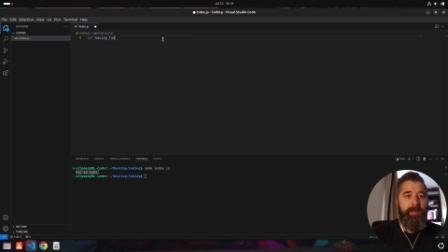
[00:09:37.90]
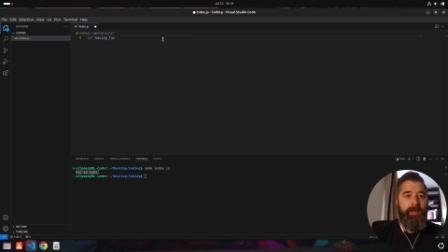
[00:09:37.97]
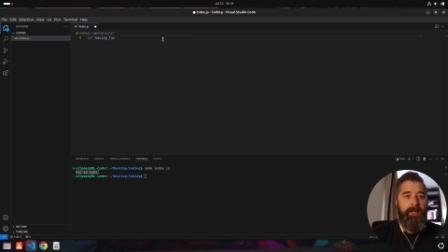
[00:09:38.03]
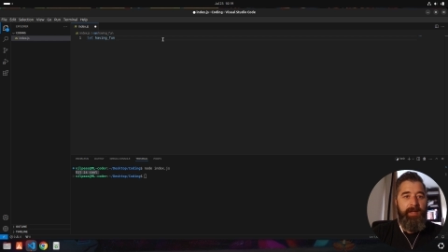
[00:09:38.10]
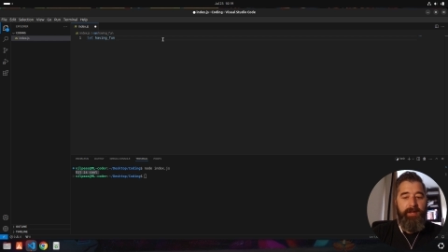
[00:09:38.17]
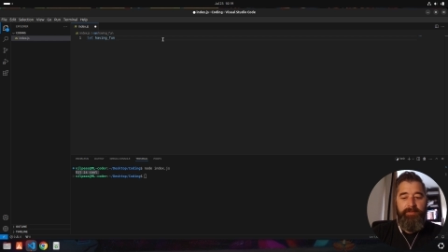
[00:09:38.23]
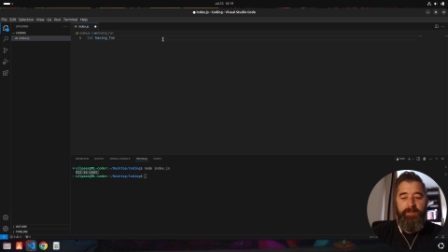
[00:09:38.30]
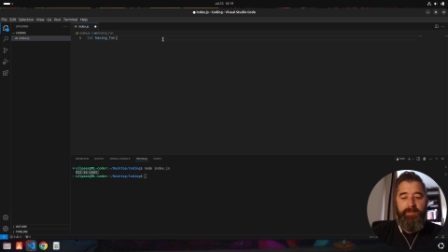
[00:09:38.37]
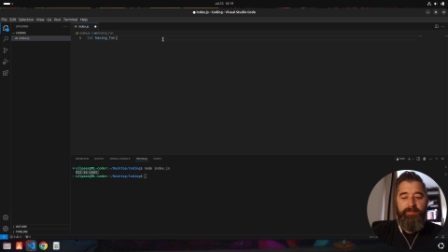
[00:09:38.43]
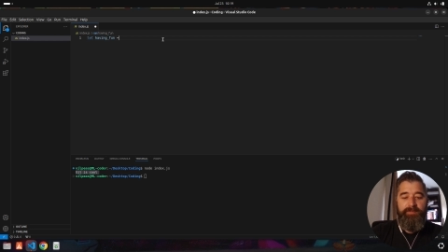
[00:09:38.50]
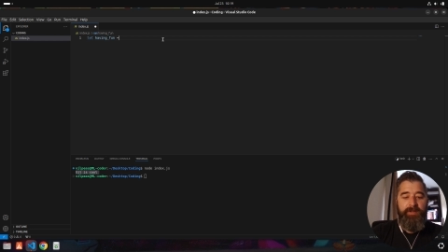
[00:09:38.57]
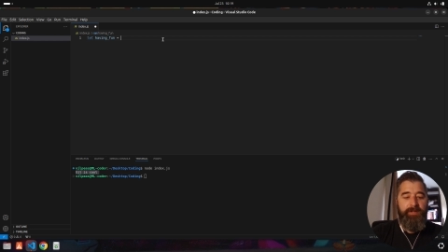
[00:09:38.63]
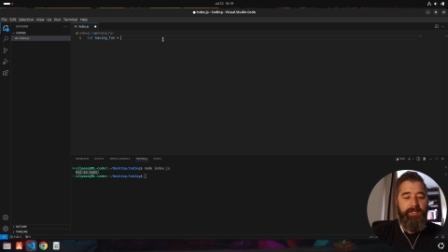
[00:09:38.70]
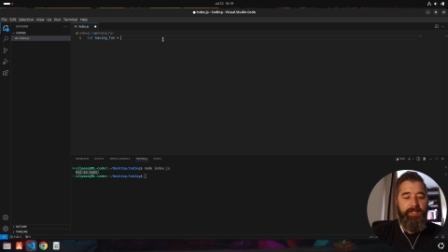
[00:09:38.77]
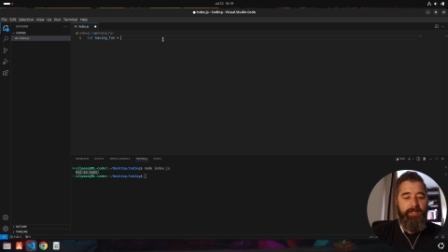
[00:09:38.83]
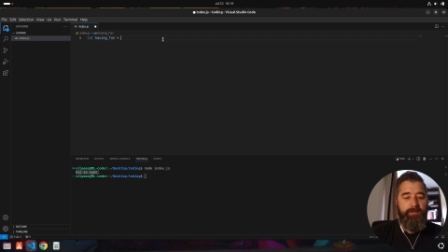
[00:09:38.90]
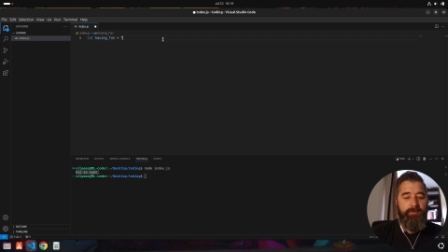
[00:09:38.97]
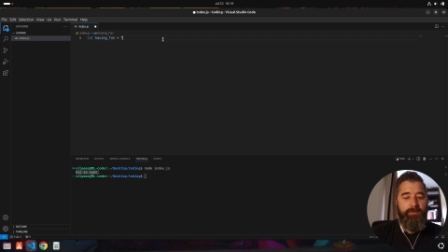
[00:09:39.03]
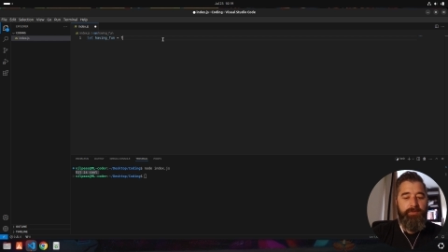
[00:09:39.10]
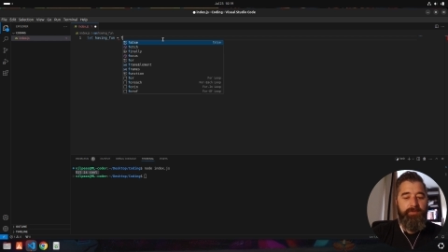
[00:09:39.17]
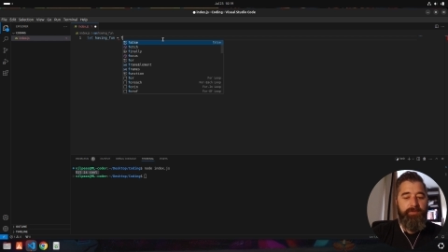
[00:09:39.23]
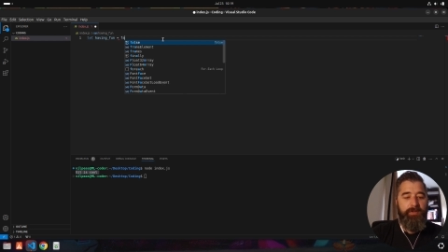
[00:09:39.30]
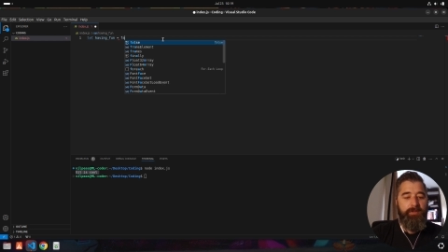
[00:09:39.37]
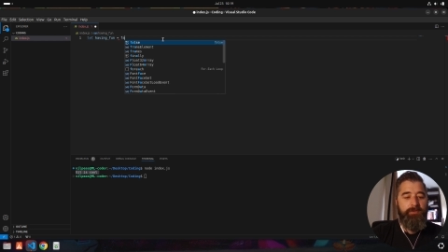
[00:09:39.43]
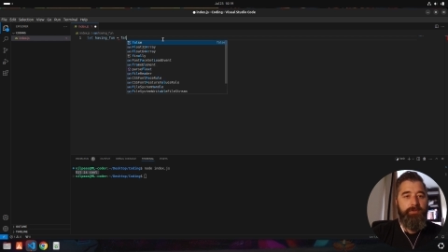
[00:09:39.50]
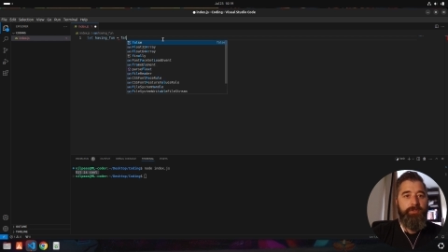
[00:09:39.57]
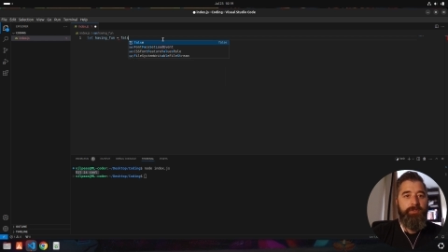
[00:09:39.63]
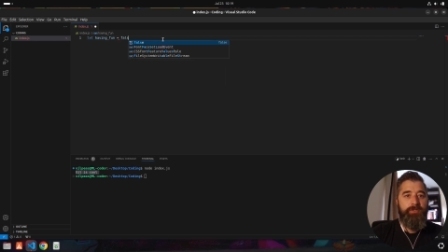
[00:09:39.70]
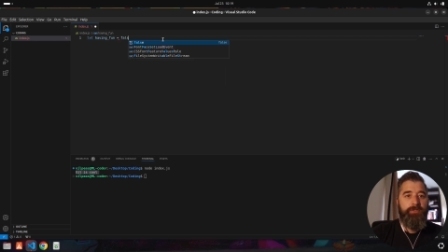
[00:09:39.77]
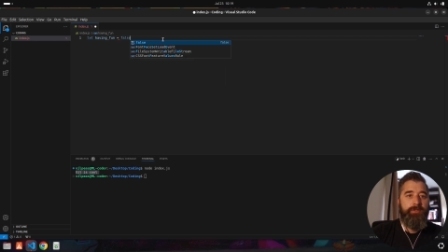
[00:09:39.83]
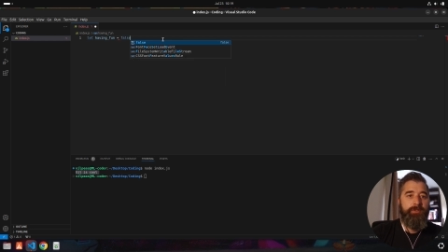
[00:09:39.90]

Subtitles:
having fun equals false.